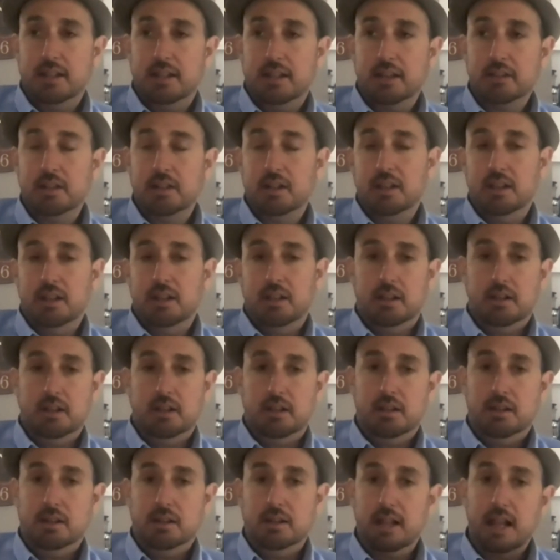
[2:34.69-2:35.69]
doesn't
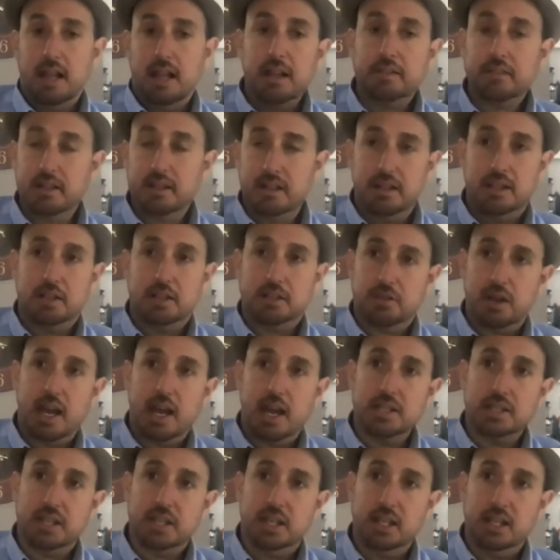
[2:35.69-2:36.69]
lessen the
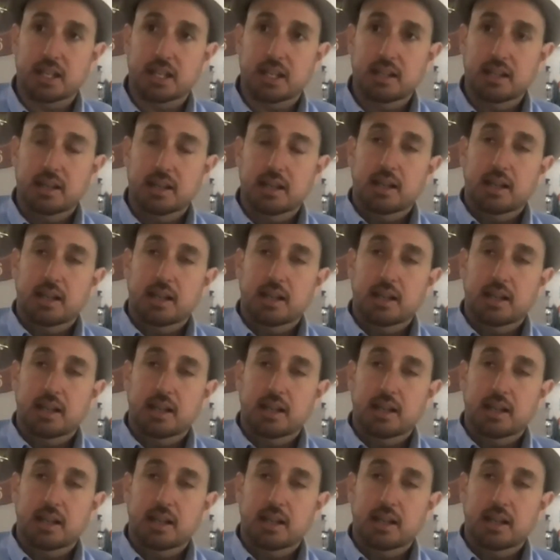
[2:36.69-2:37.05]
tragedy,